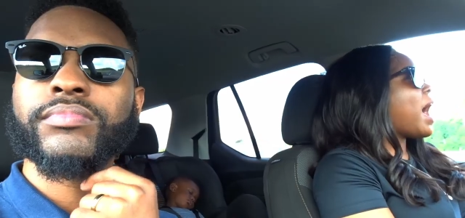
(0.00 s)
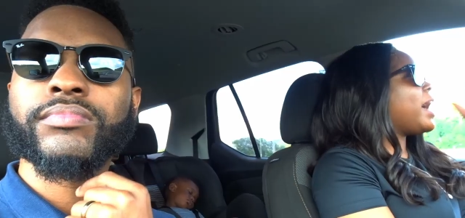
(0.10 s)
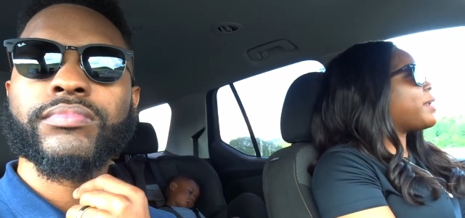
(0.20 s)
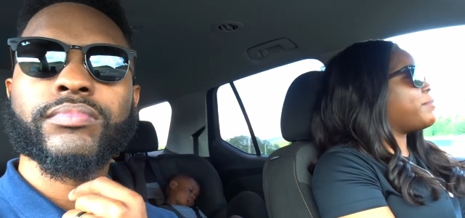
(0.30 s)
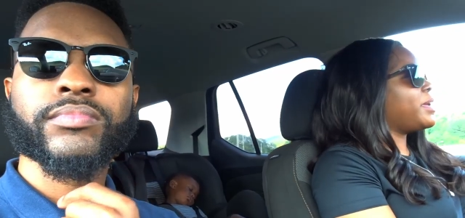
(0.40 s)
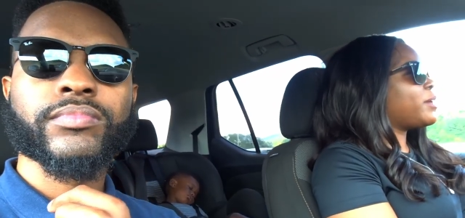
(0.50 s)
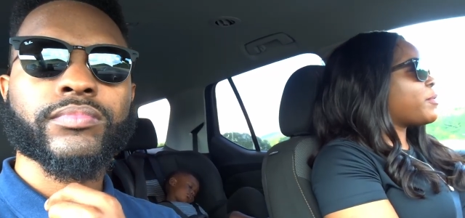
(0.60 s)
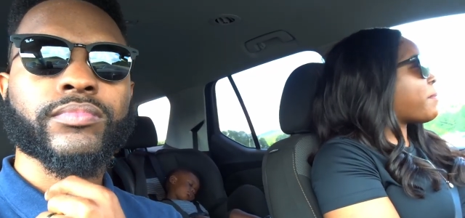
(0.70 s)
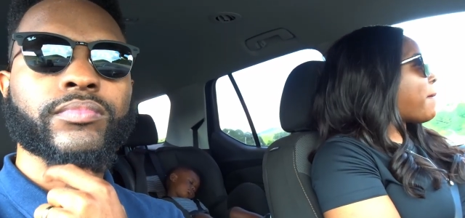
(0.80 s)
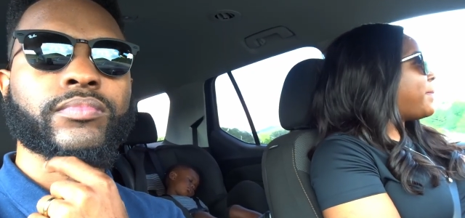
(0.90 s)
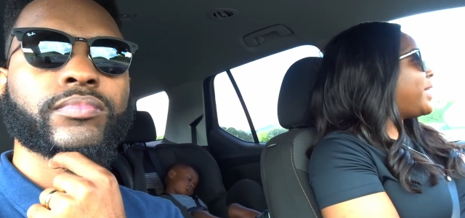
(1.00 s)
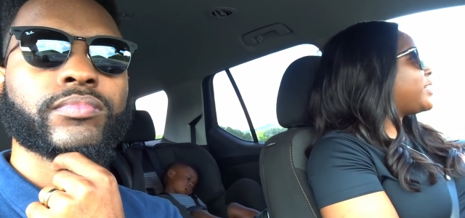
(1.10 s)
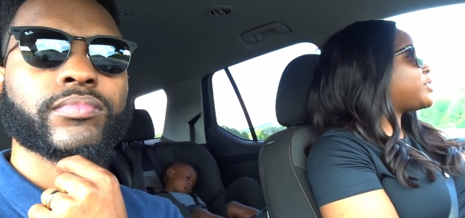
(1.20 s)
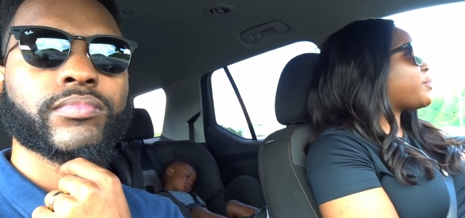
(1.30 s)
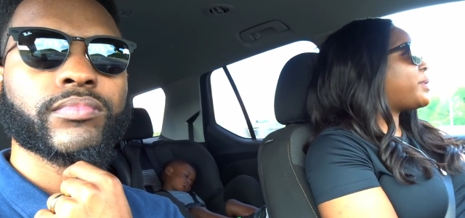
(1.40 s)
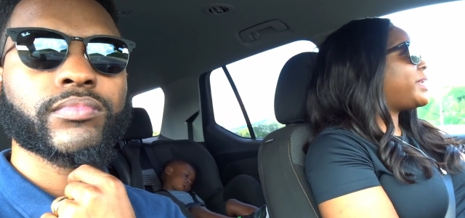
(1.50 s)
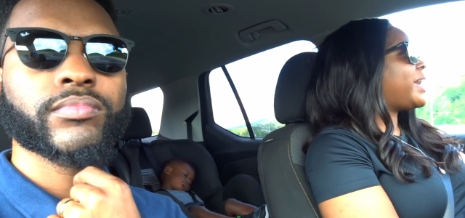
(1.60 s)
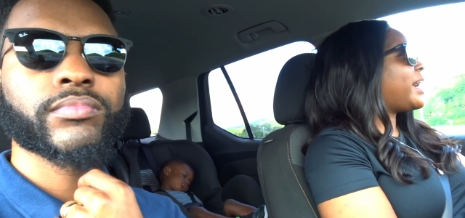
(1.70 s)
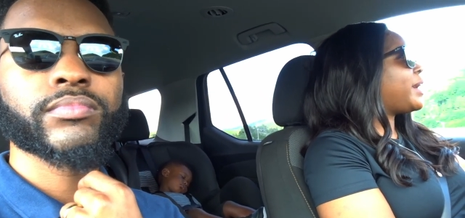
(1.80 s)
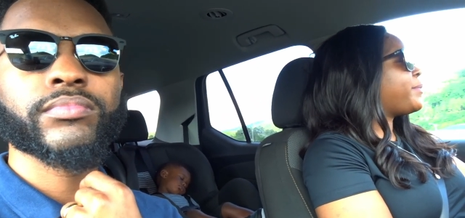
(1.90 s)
Speaker 1: I had a meeting with my manager one day.